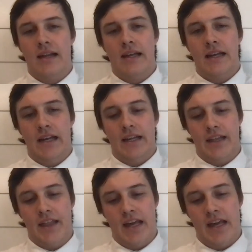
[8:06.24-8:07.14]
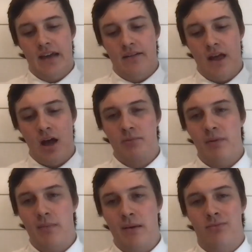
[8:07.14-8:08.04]
And they have helped
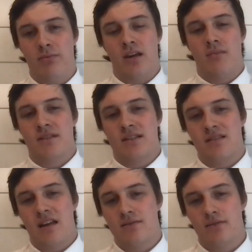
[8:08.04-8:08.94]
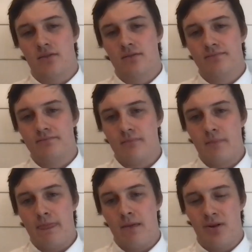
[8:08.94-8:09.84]
many people become successful.
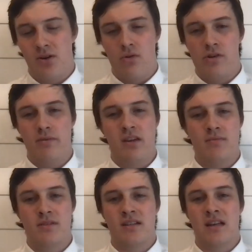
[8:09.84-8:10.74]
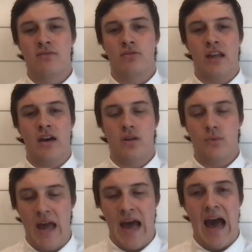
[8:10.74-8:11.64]
But in order to become successful in accounting,
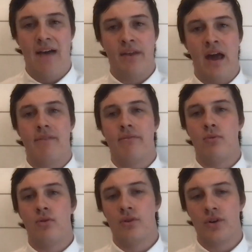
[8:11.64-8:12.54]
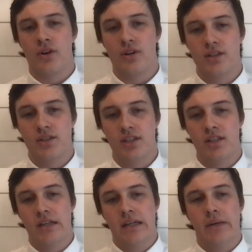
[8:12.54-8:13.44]
we have to have moral courage.
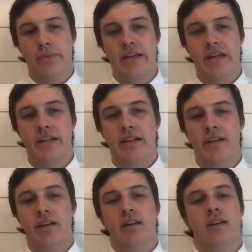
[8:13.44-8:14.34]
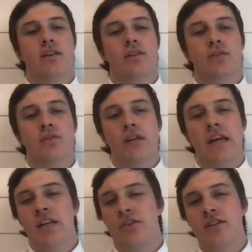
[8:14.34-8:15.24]
We can
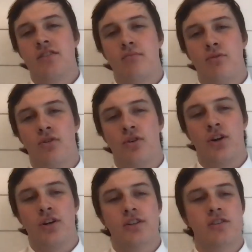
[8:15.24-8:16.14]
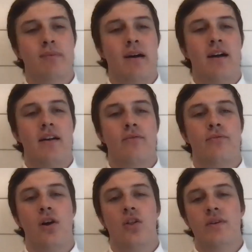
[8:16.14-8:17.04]
increase our moral courage by
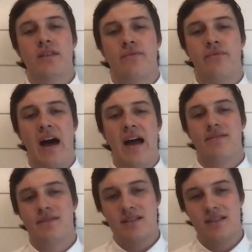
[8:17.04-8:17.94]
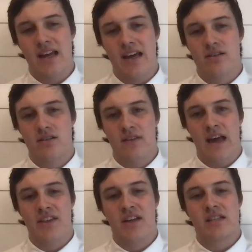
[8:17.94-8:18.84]
following the 5 standards of
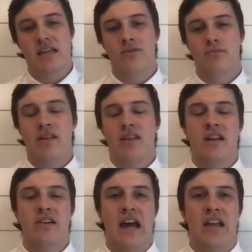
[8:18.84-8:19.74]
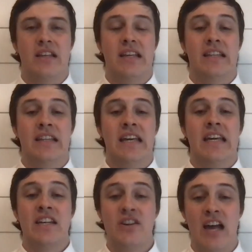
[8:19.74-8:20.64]
ethics given by the
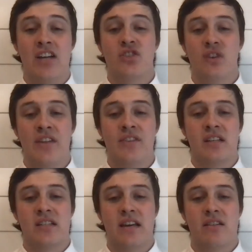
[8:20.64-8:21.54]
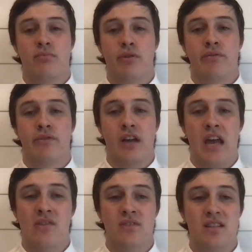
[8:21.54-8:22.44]
International Ethics Standard Board for
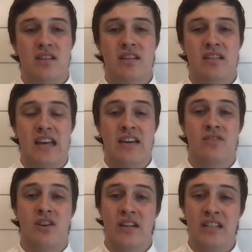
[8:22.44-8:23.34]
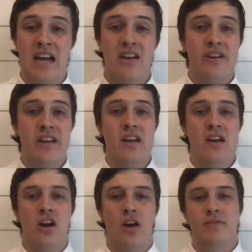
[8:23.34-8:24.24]
Accountants. And these standards are integrity,
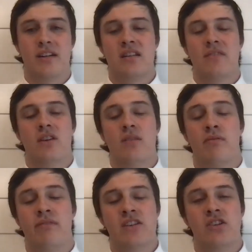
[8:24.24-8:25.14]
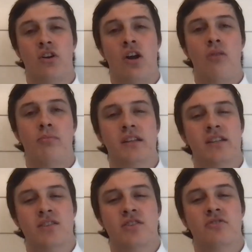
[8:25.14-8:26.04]
objectivity, professional
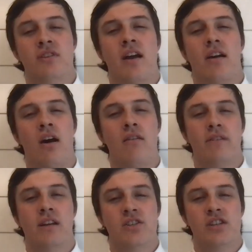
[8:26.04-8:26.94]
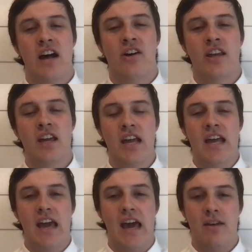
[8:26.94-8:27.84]
competence and due care, confidentiality,
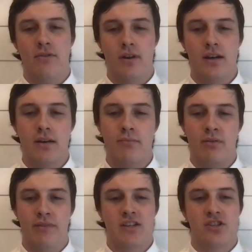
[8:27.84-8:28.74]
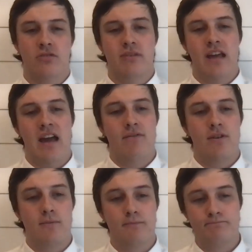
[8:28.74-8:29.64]
and professional
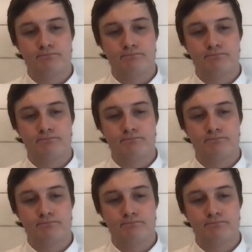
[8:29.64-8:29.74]
behavior.